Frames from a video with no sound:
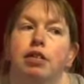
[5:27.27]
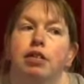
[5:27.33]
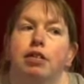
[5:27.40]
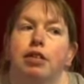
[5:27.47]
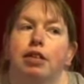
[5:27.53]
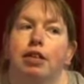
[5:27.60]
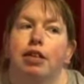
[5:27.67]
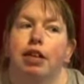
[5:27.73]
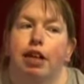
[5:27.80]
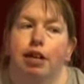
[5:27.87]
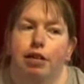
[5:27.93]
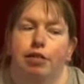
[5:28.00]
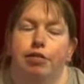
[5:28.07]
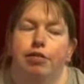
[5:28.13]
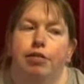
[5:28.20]

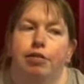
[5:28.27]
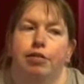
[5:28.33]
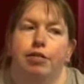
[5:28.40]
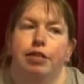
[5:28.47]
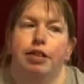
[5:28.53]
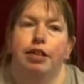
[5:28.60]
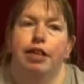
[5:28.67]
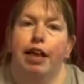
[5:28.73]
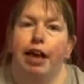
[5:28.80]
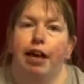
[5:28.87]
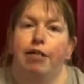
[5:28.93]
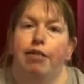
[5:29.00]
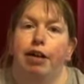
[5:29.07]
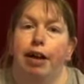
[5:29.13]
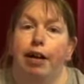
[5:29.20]
So yeah,
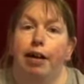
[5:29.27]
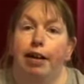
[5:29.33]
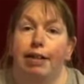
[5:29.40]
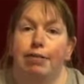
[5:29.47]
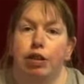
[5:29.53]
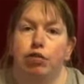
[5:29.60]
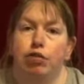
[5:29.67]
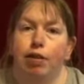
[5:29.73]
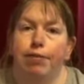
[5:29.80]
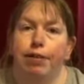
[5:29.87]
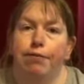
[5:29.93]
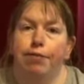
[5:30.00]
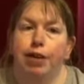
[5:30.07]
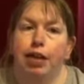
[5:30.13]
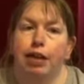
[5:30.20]
I had to draft them
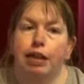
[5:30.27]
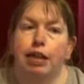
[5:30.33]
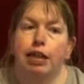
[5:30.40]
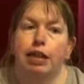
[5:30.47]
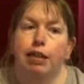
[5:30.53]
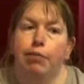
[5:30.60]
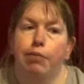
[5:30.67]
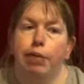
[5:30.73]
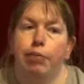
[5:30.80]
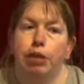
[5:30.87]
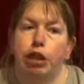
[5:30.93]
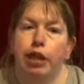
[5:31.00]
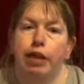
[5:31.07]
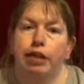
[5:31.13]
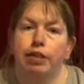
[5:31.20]
first. Then Mum
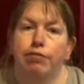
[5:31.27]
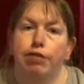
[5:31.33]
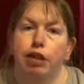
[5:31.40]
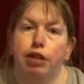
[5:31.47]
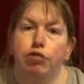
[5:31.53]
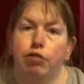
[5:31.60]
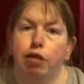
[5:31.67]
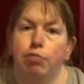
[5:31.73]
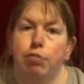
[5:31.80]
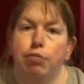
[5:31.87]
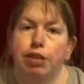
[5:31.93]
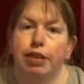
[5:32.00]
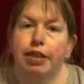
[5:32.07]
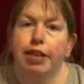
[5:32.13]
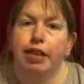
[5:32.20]
checked for like grammar
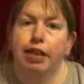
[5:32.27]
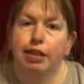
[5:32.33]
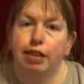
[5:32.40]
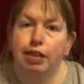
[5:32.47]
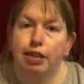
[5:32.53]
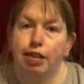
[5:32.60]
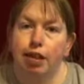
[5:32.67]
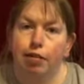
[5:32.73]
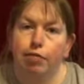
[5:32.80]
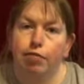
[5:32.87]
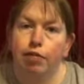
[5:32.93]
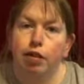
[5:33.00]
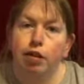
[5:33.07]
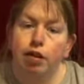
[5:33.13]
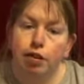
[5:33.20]
mistakes and stuff,
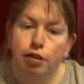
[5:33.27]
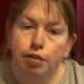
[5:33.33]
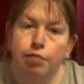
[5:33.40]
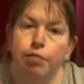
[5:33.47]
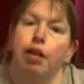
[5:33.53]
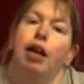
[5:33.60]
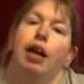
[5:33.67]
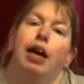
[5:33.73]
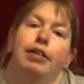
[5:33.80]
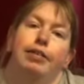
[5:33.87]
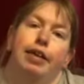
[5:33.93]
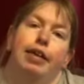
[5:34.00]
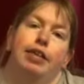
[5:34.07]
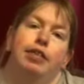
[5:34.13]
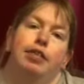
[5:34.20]
and
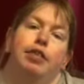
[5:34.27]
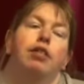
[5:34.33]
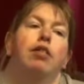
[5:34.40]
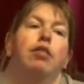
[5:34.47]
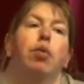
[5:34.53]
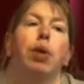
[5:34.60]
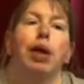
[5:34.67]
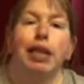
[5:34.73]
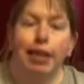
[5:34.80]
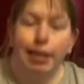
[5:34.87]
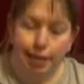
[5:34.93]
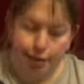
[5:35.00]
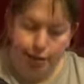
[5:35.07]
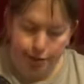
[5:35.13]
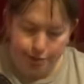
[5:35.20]
then we
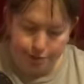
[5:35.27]
list.